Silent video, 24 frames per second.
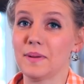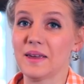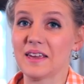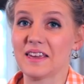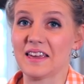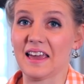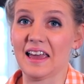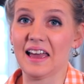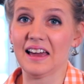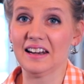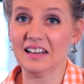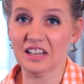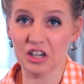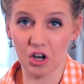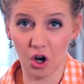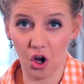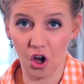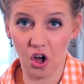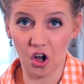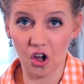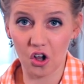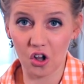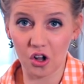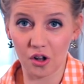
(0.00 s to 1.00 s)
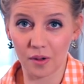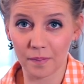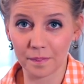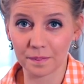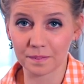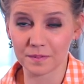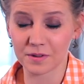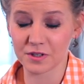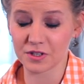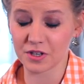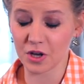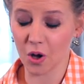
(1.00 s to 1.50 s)
began it all.
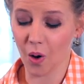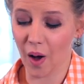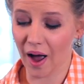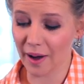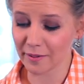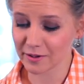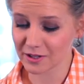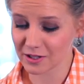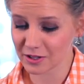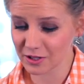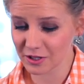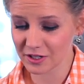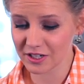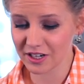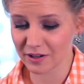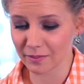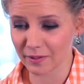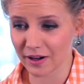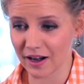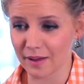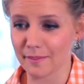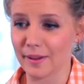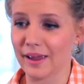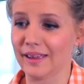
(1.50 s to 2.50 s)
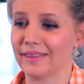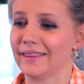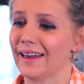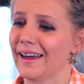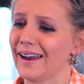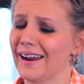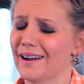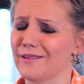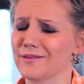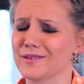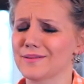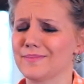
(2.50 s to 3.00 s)
So I was 13 when I made
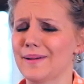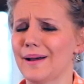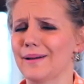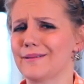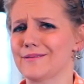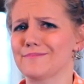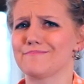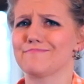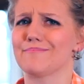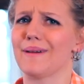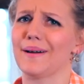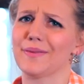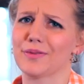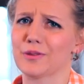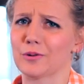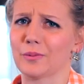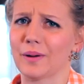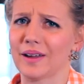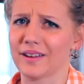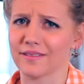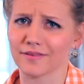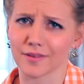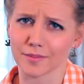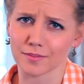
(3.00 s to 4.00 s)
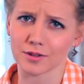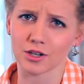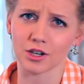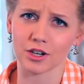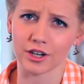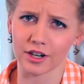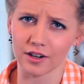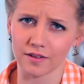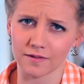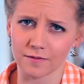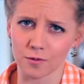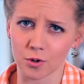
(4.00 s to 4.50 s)
that. I was about a month away from
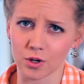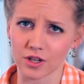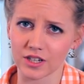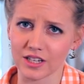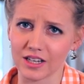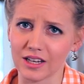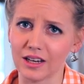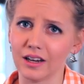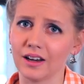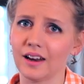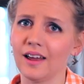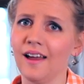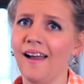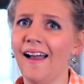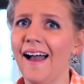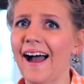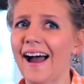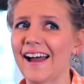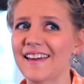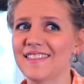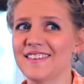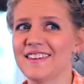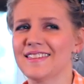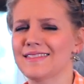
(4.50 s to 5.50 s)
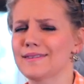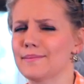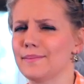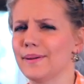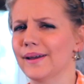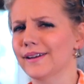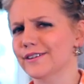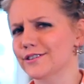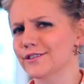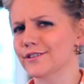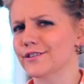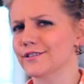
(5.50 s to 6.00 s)
turning 14. I think the
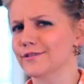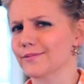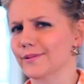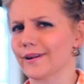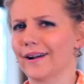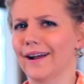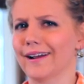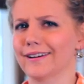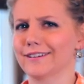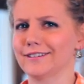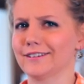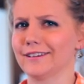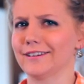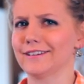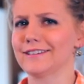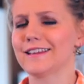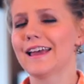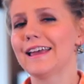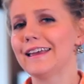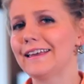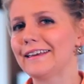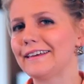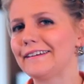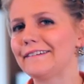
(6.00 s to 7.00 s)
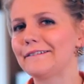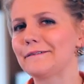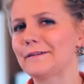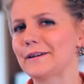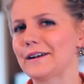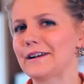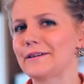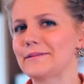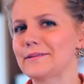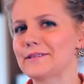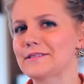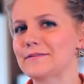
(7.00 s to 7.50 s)
pictures were actually taken
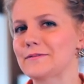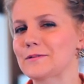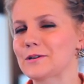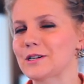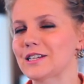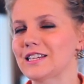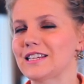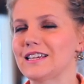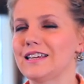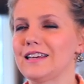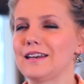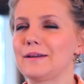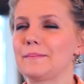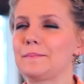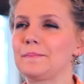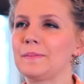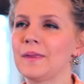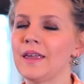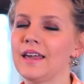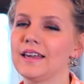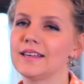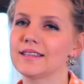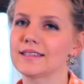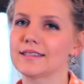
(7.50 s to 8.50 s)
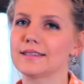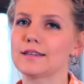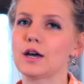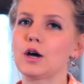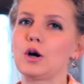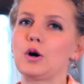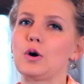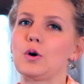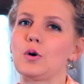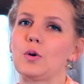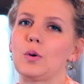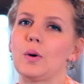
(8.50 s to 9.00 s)
when I was 14.
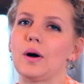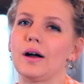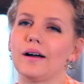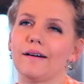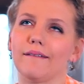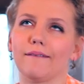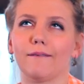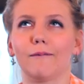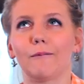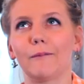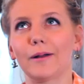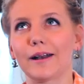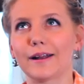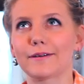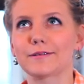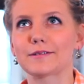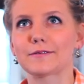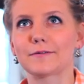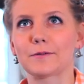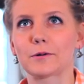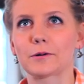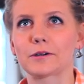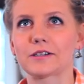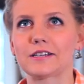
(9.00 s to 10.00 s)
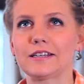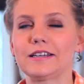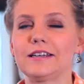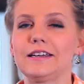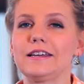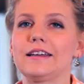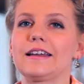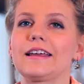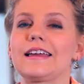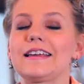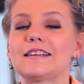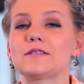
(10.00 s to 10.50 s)
So when I was
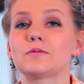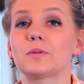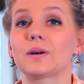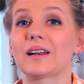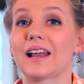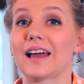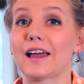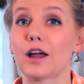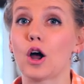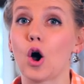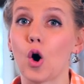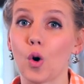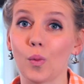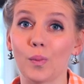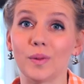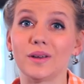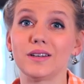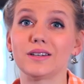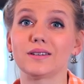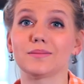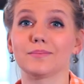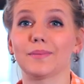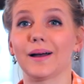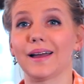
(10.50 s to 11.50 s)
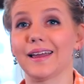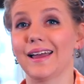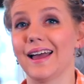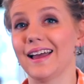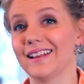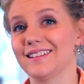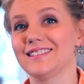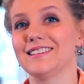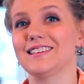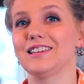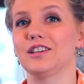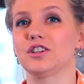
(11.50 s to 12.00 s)
14 is when I opened my
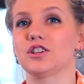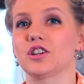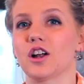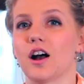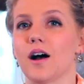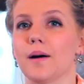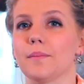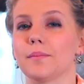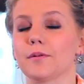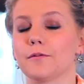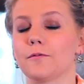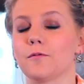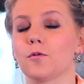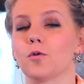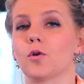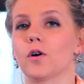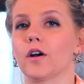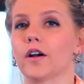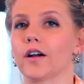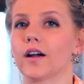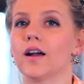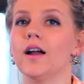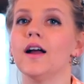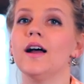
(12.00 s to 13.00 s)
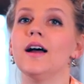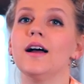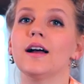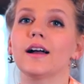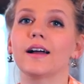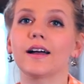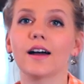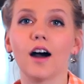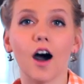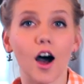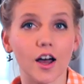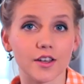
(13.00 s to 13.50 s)
Etsy shop for
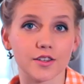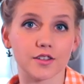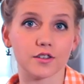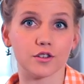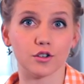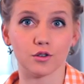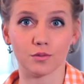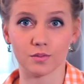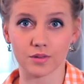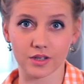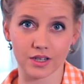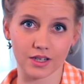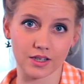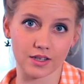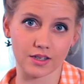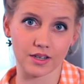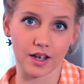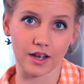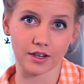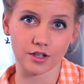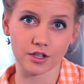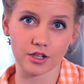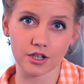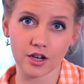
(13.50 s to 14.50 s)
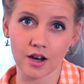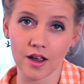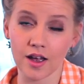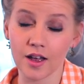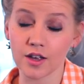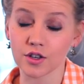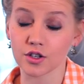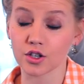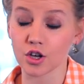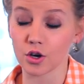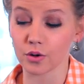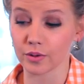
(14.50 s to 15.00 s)
costumes and such.
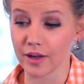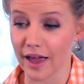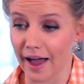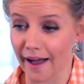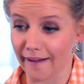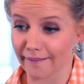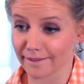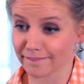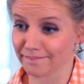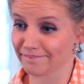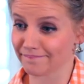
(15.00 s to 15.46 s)
So yeah,